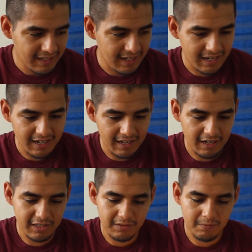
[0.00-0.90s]

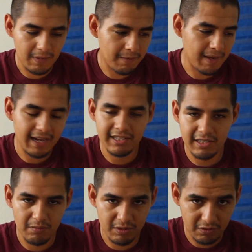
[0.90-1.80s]
Because my
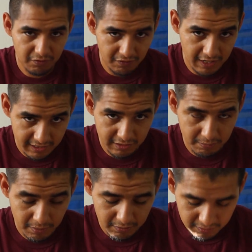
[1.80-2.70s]
magazine was fixed
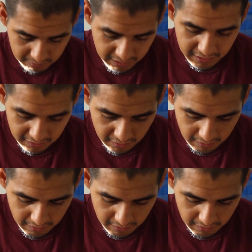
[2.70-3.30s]
supposedly, you know,